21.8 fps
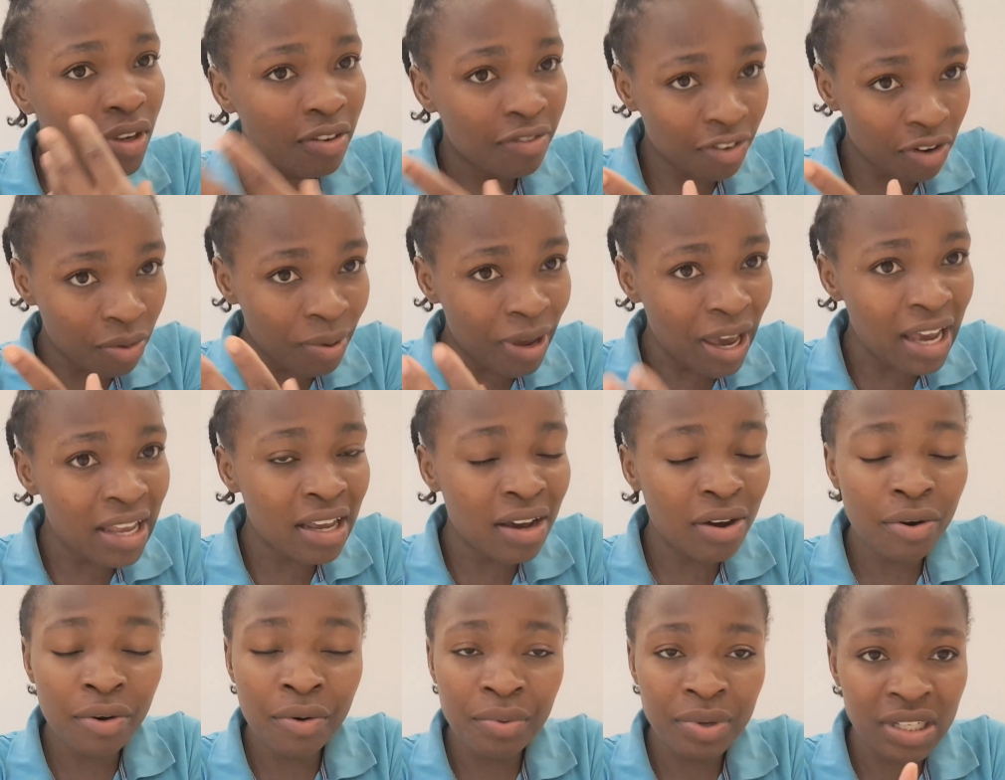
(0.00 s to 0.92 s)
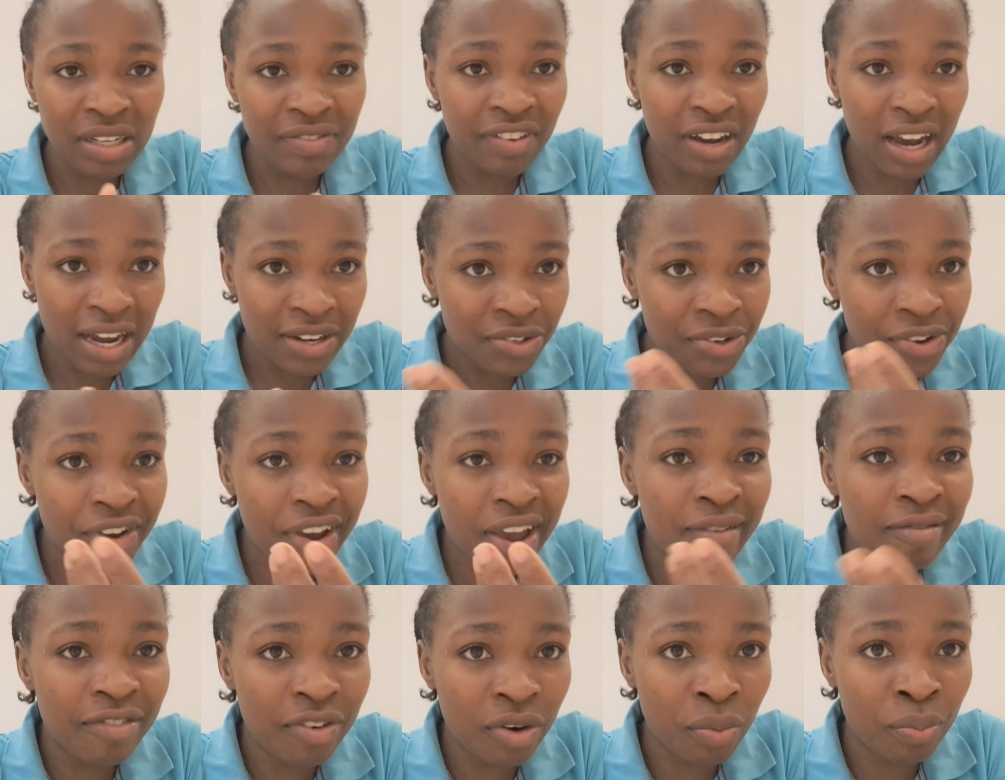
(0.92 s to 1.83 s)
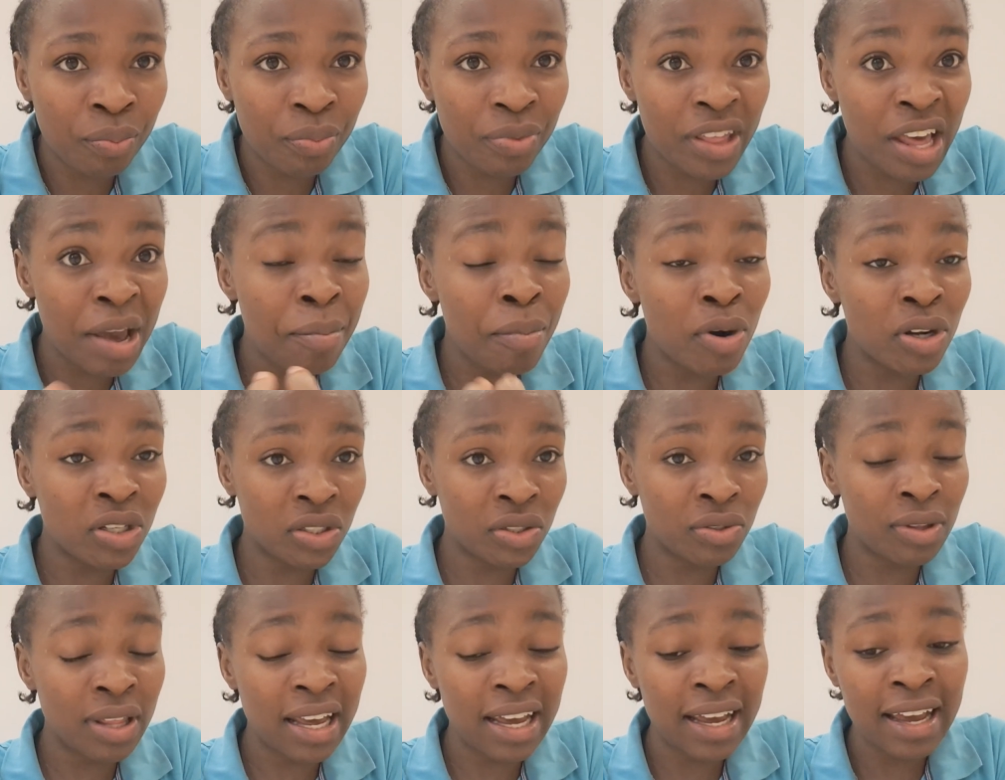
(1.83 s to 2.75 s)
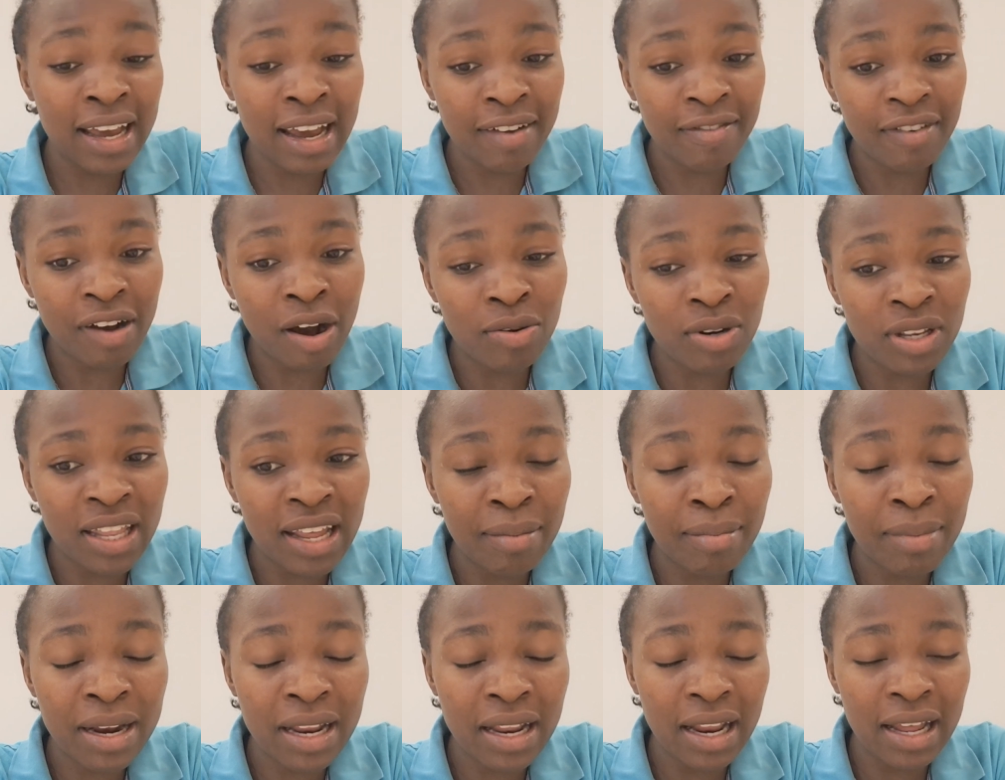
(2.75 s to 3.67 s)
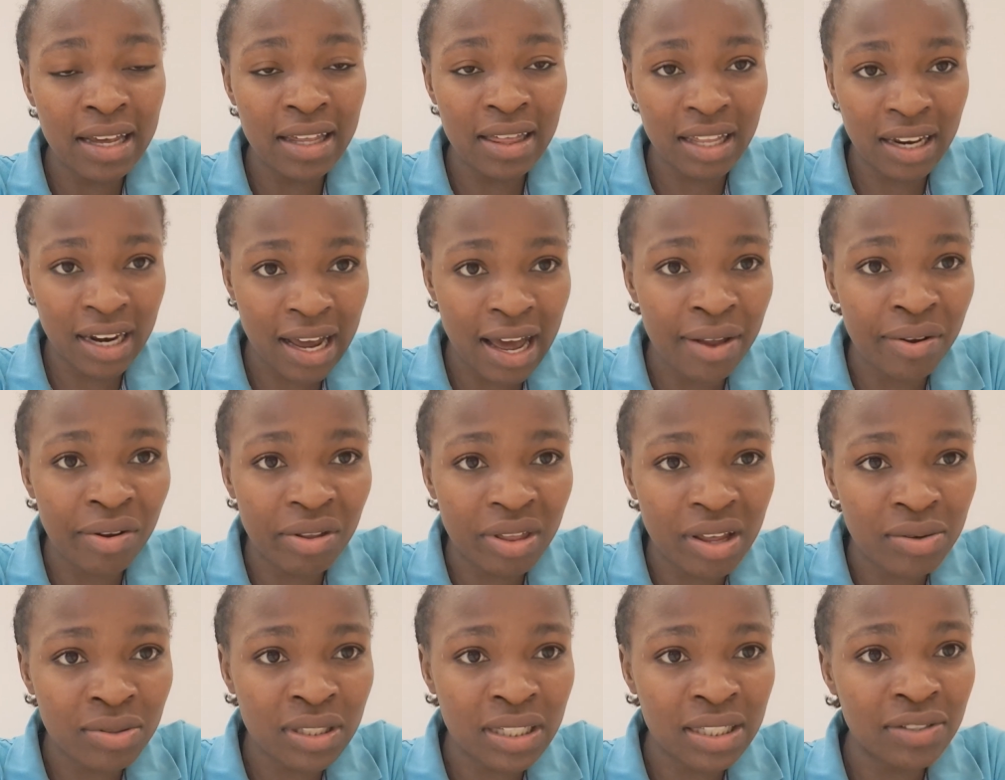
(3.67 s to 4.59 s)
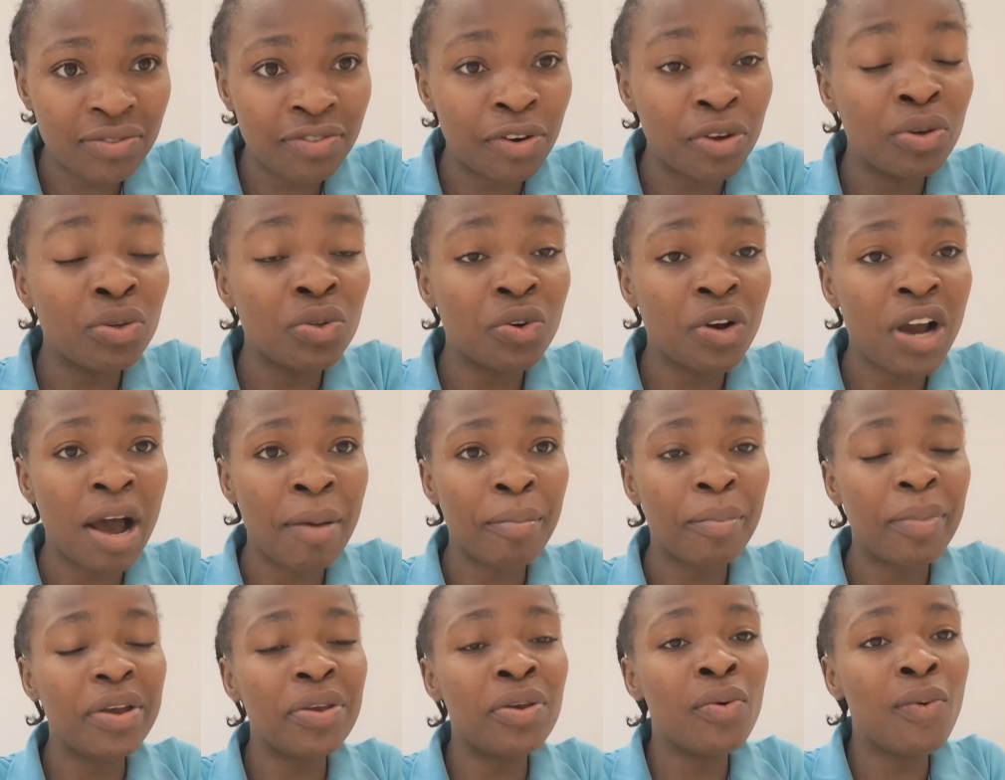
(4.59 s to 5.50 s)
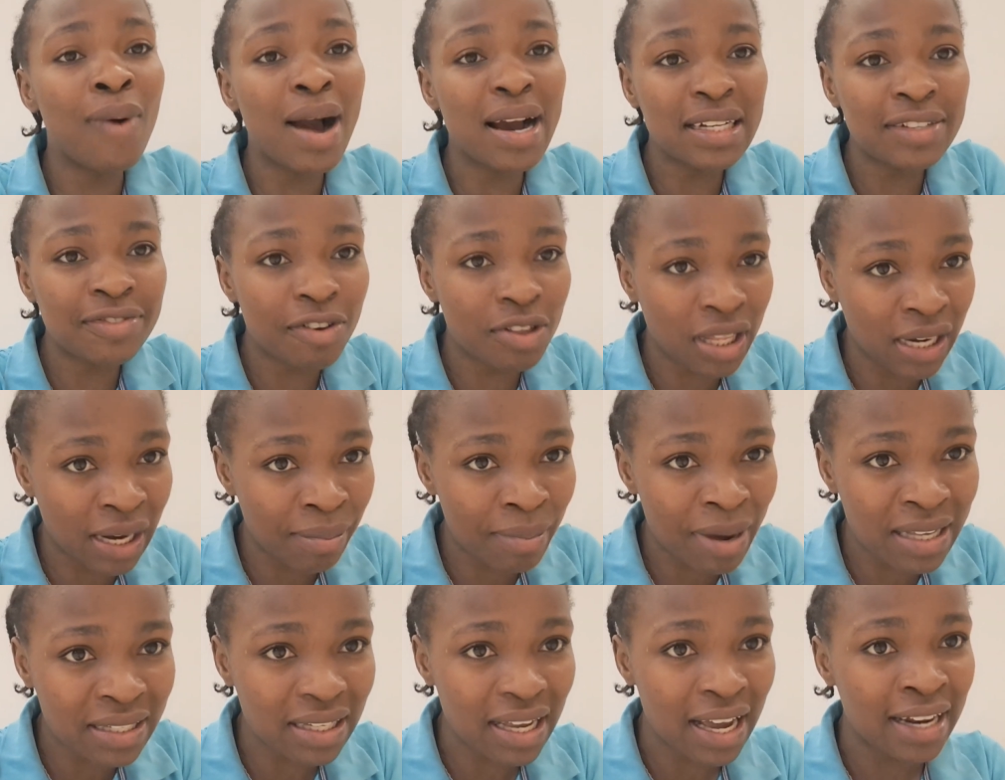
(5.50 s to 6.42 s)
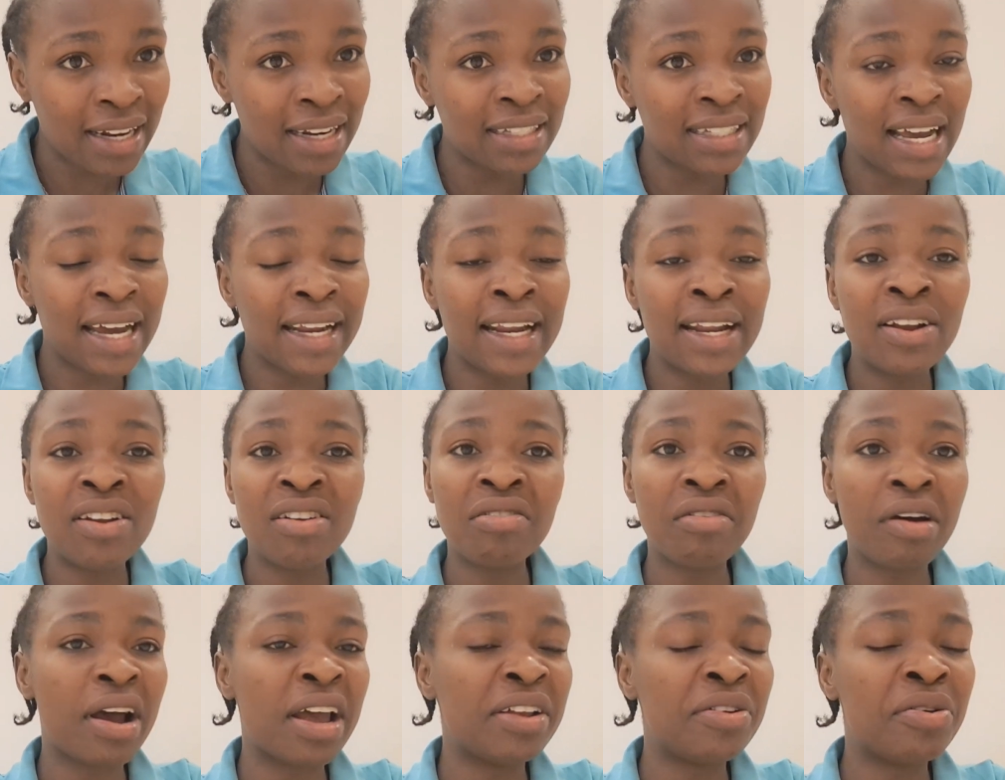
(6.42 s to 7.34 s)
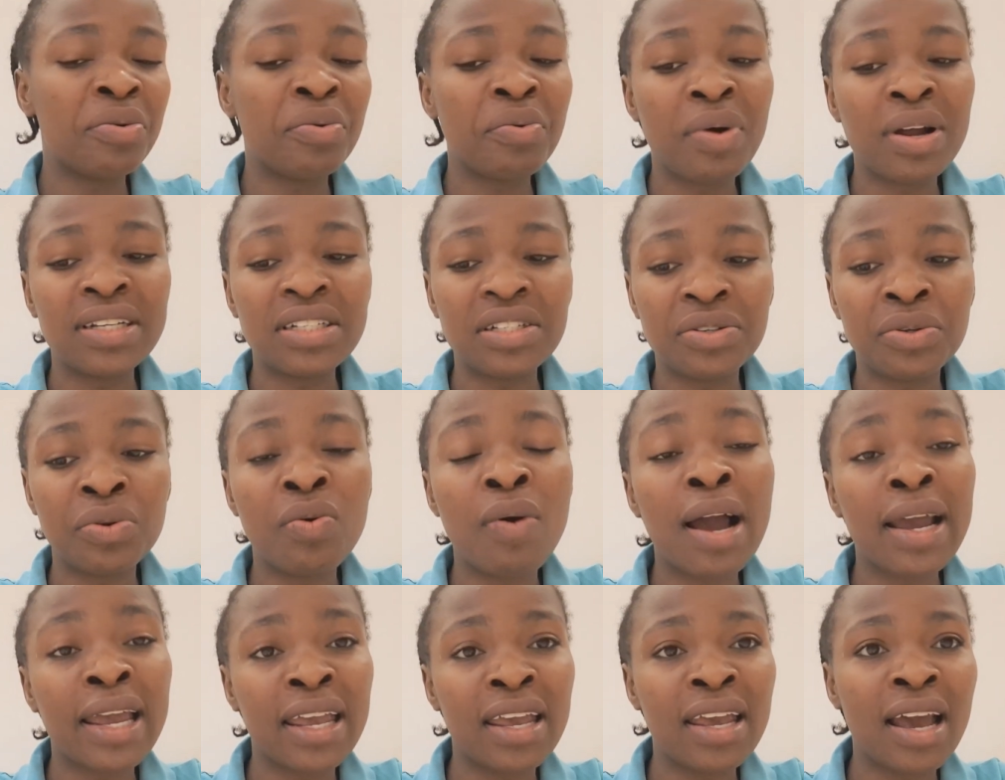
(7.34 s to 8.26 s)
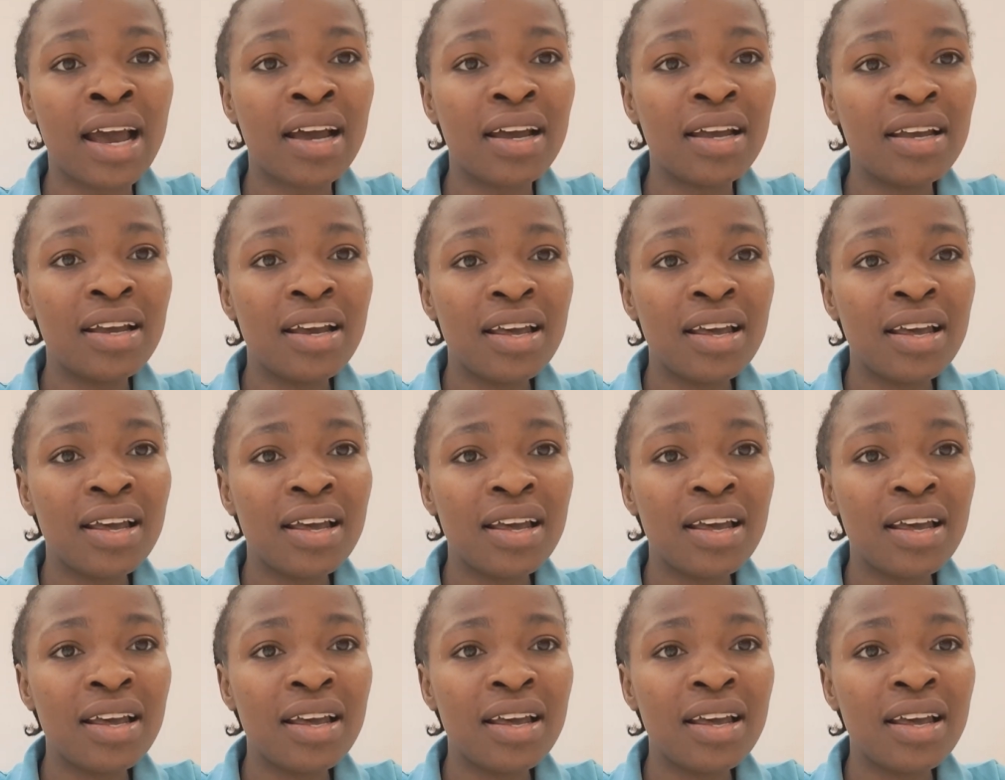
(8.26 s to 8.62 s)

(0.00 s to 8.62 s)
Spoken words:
from Kenya or whichever country you came from. They bought you. They gave out their money, like 300,000 for you to come. You worked for 3 months and decided, no, I don't want to work here.